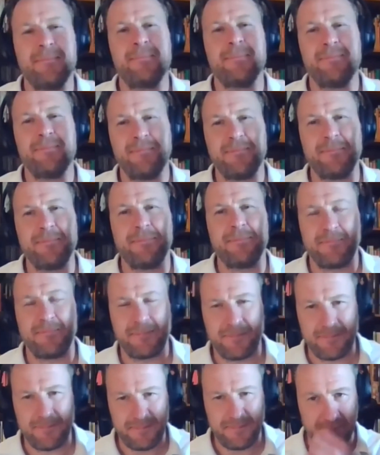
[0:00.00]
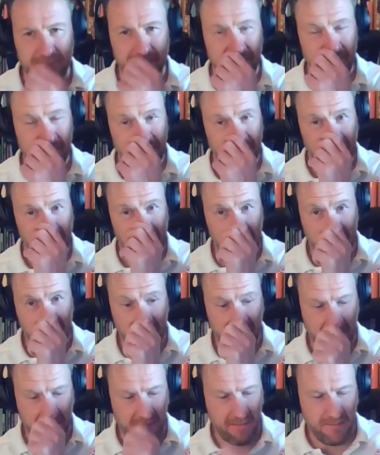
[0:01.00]
most of the time, it's
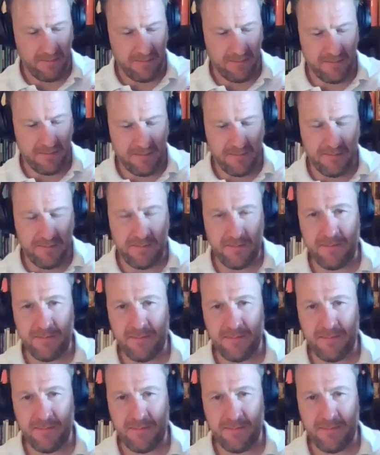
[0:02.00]
just someone who's a bit